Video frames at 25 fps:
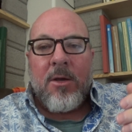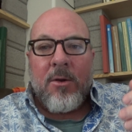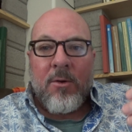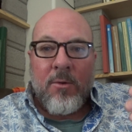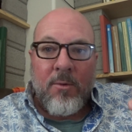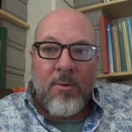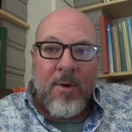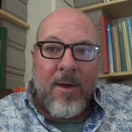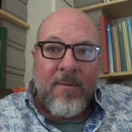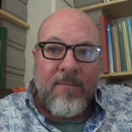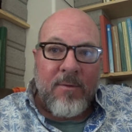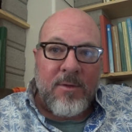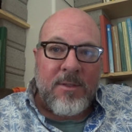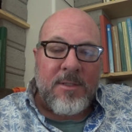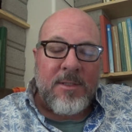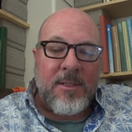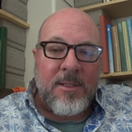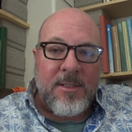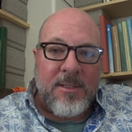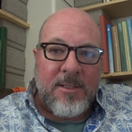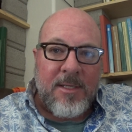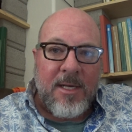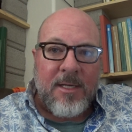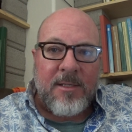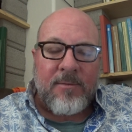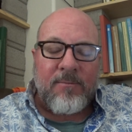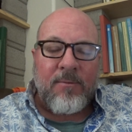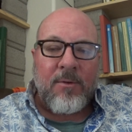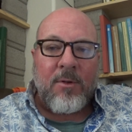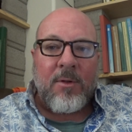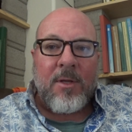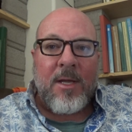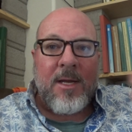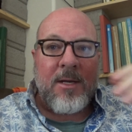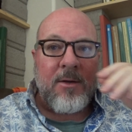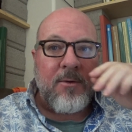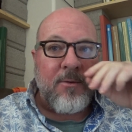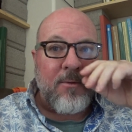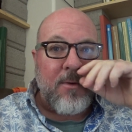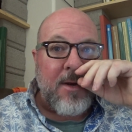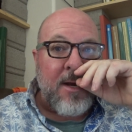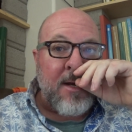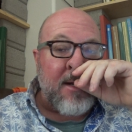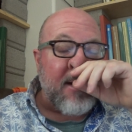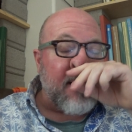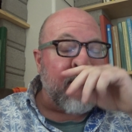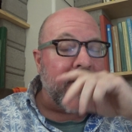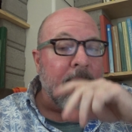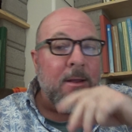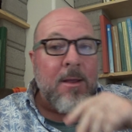whoever is successful in
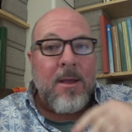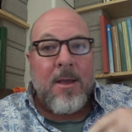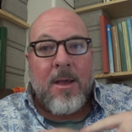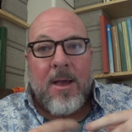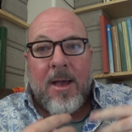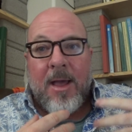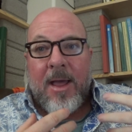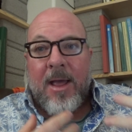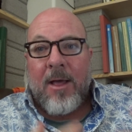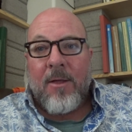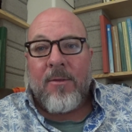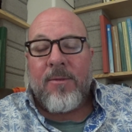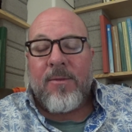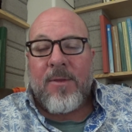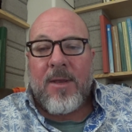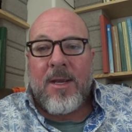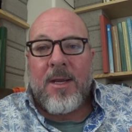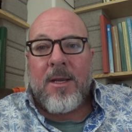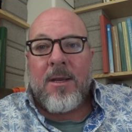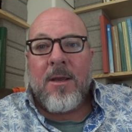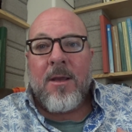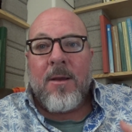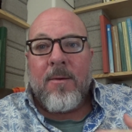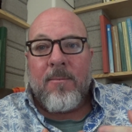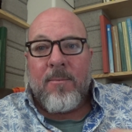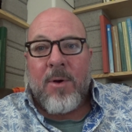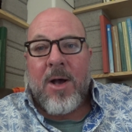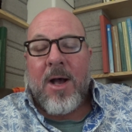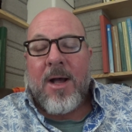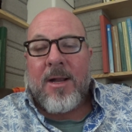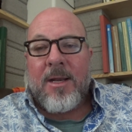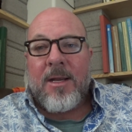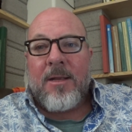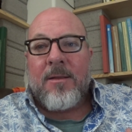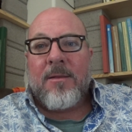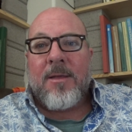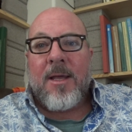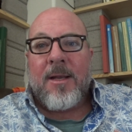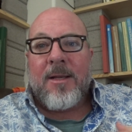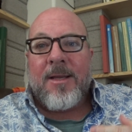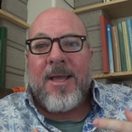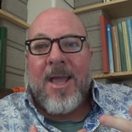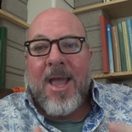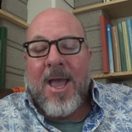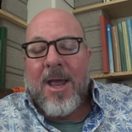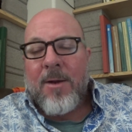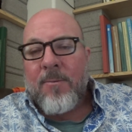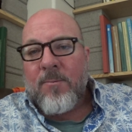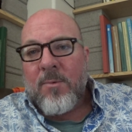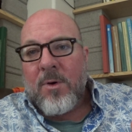creating a healthy body that
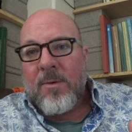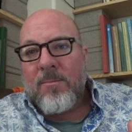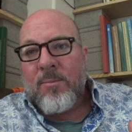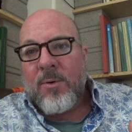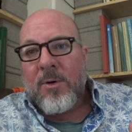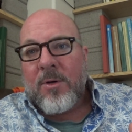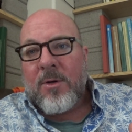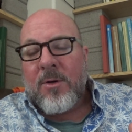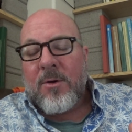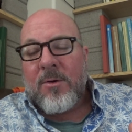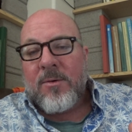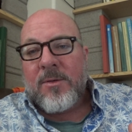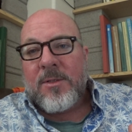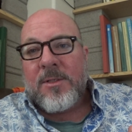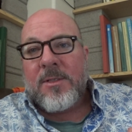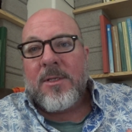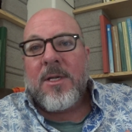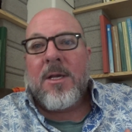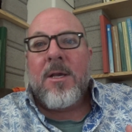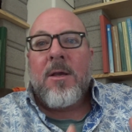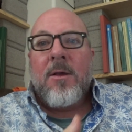can reproduce,